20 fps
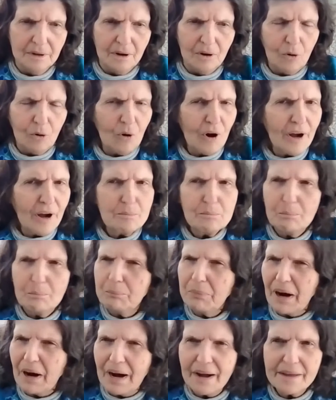Oh, I
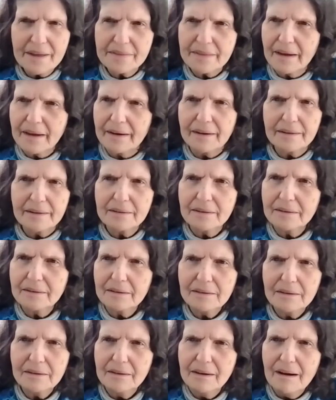buy that.
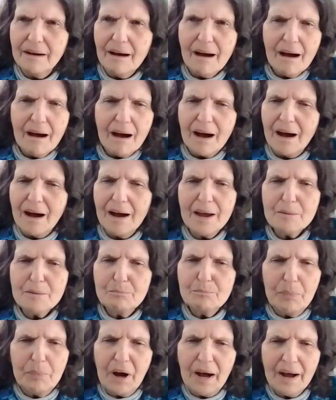I
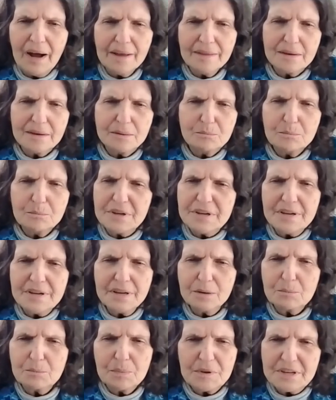buy that being
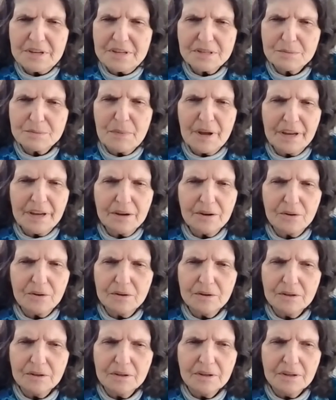a
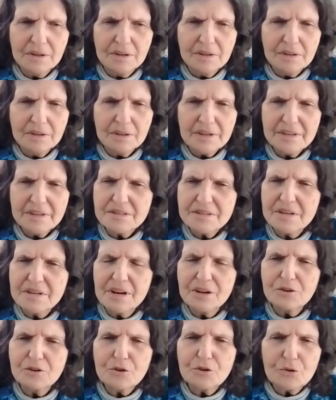peacemaker is an
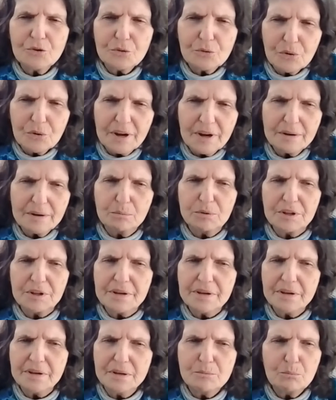
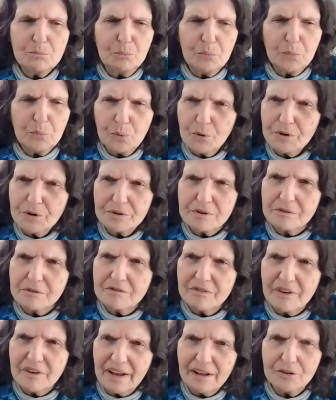incredibly important
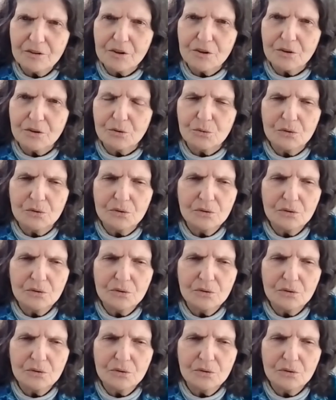value.